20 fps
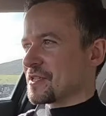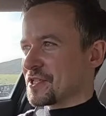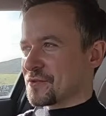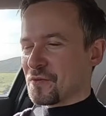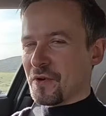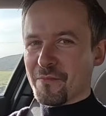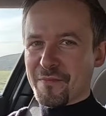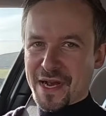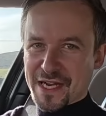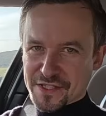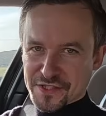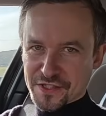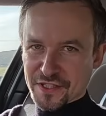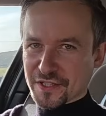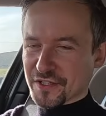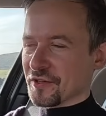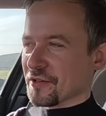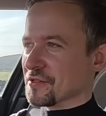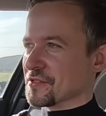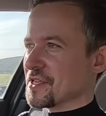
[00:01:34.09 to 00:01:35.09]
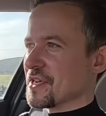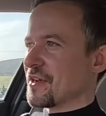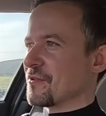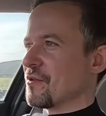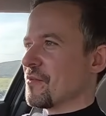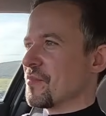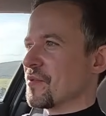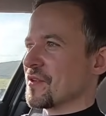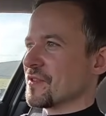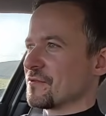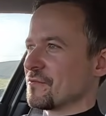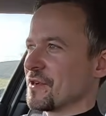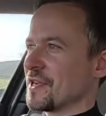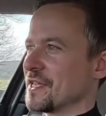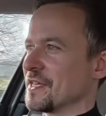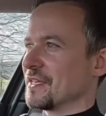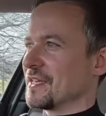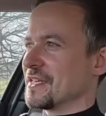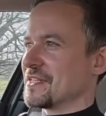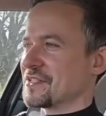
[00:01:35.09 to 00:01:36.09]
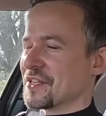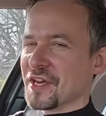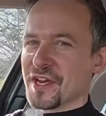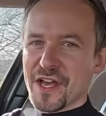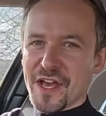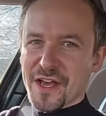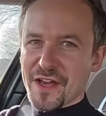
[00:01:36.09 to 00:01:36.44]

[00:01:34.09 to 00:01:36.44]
that's what Mazda calls it, a 1.3 litre